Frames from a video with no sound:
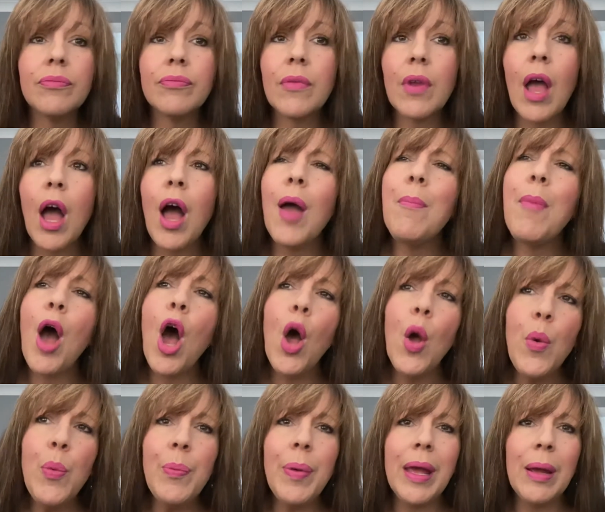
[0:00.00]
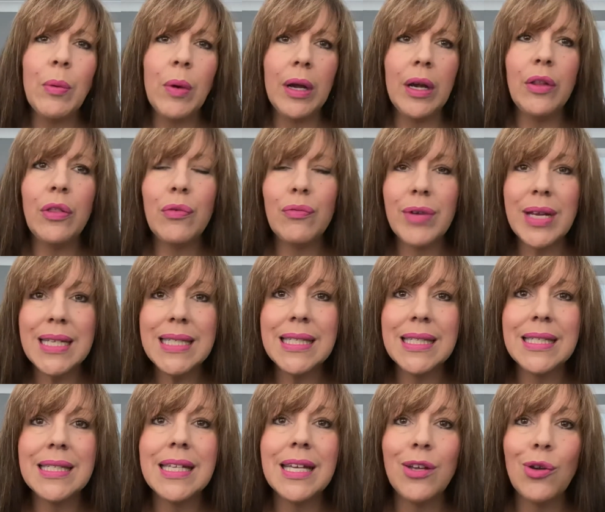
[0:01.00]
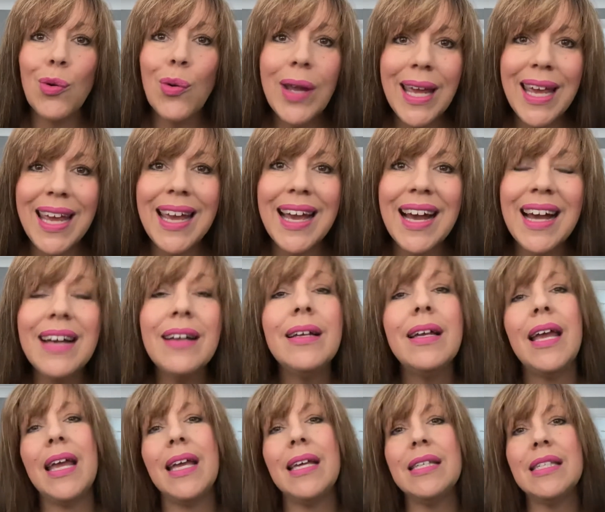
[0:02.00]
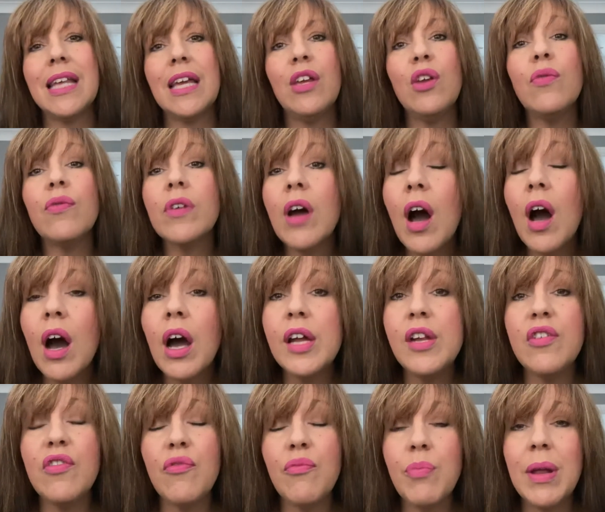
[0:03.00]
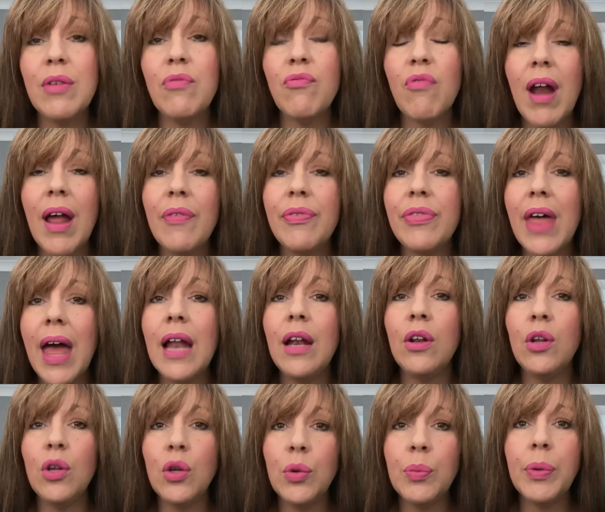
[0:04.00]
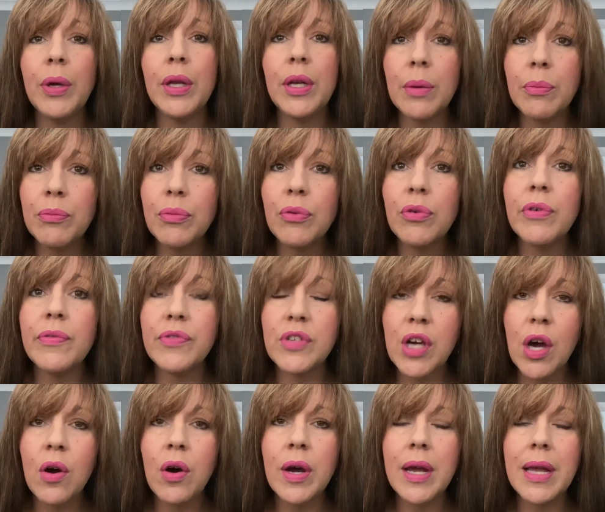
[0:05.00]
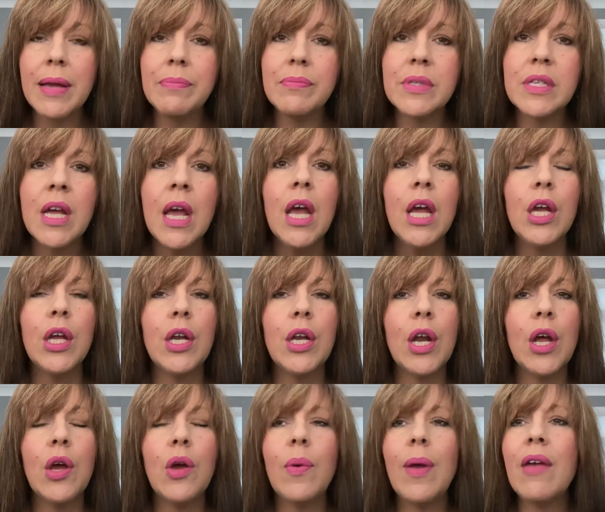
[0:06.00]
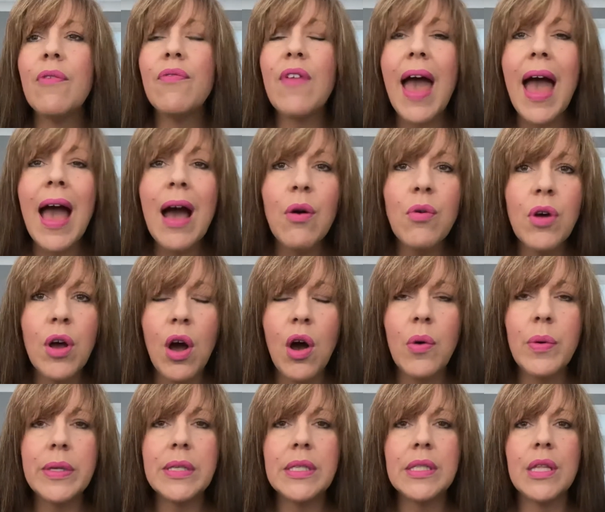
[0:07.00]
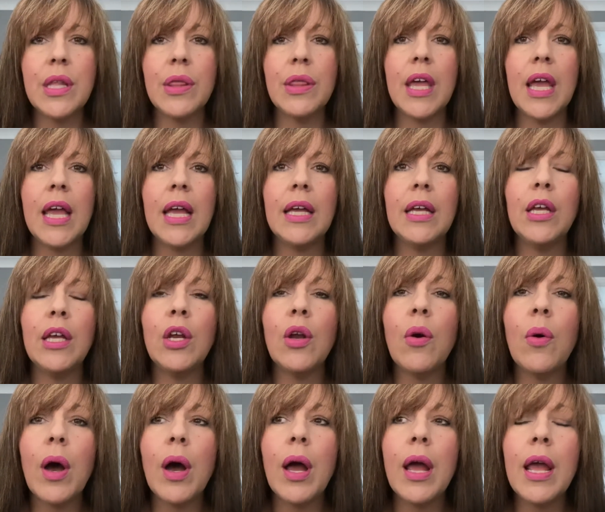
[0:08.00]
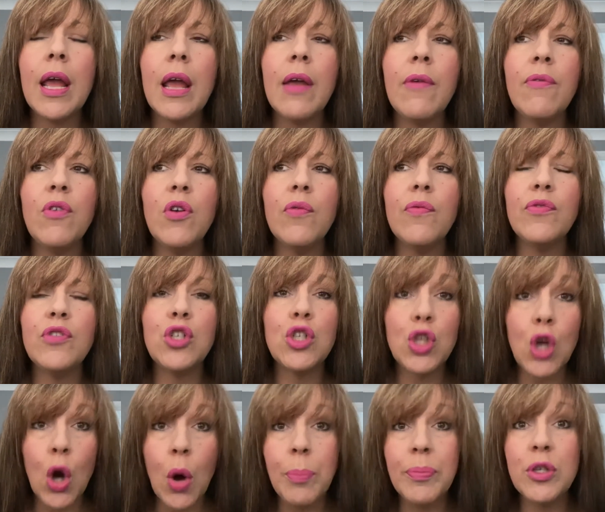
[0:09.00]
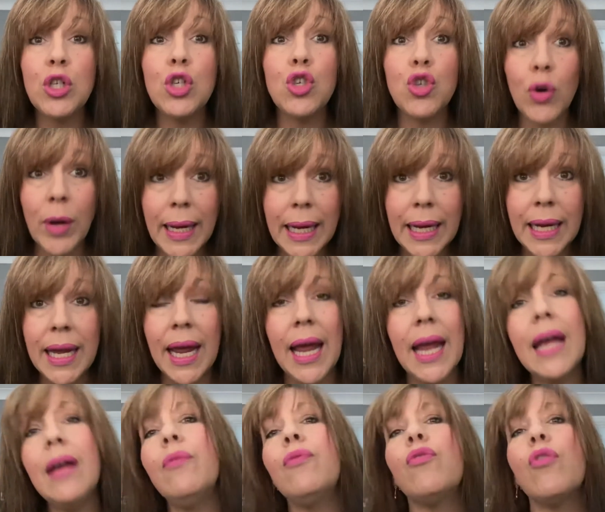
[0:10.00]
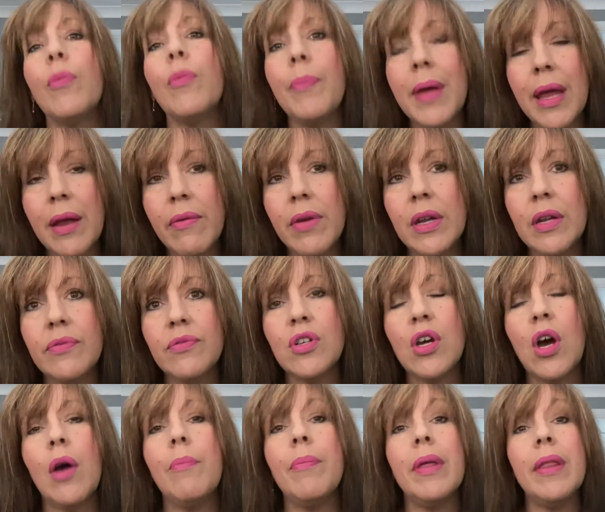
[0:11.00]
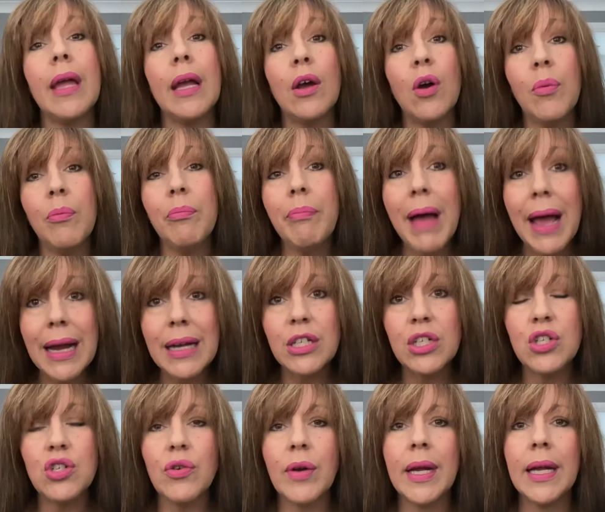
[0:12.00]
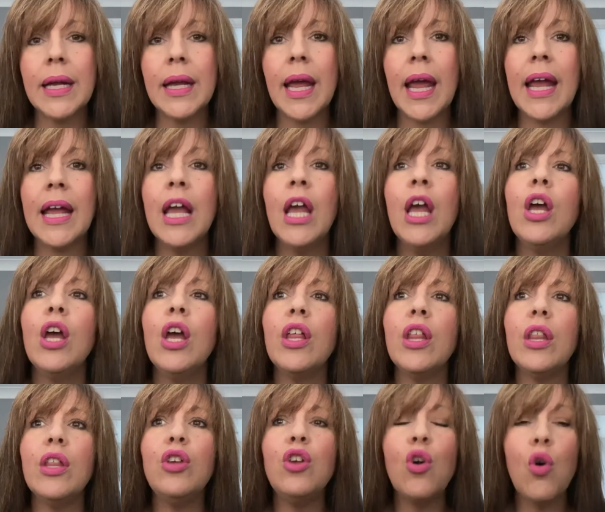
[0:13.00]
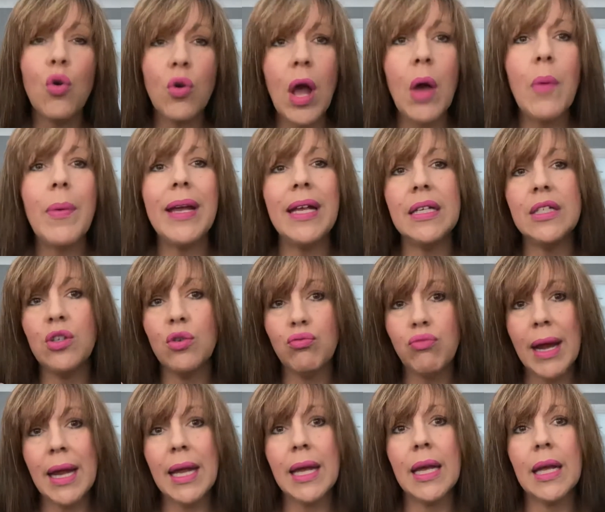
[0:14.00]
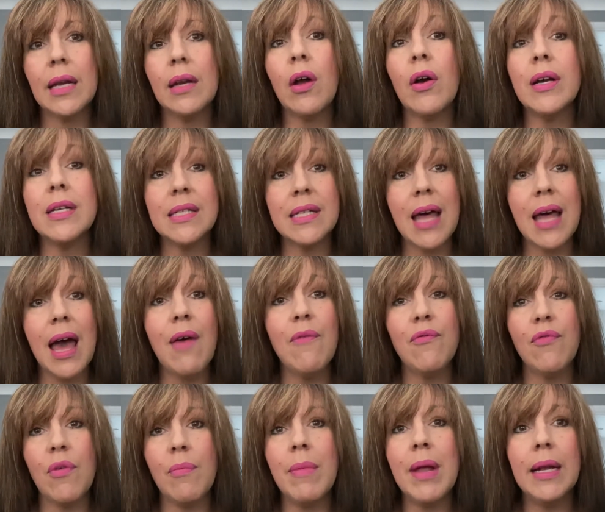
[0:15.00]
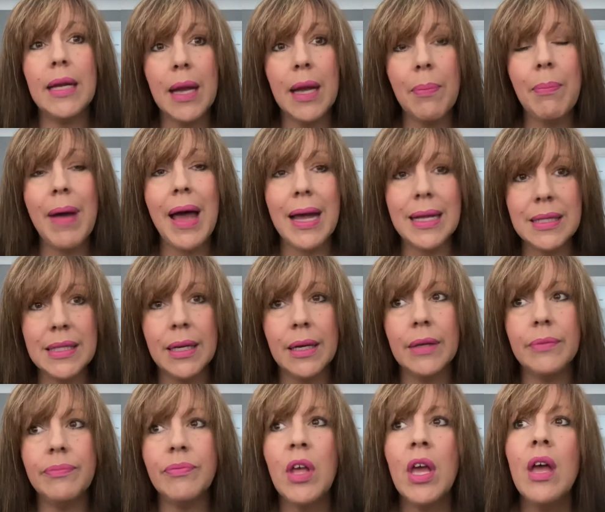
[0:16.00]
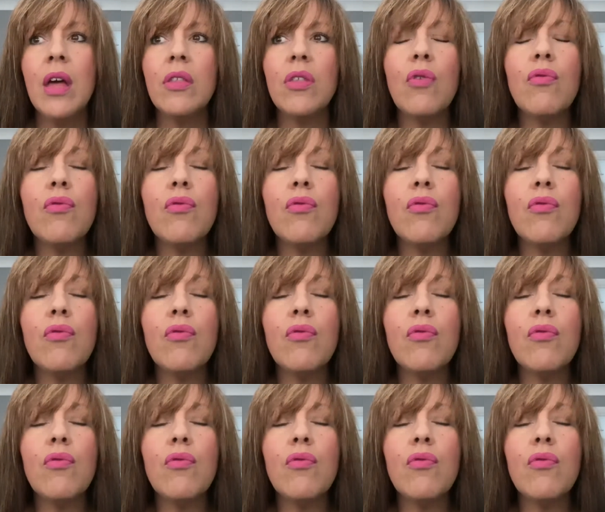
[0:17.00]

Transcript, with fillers: I'm hoping one of the reasons that you're here is that you've kind of been round that loop a number of times. You know, if alcohol is the thing, you know, if you've stopped drinking for a period of time but then gone back to drinking, you're going to recognize that familiar pattern that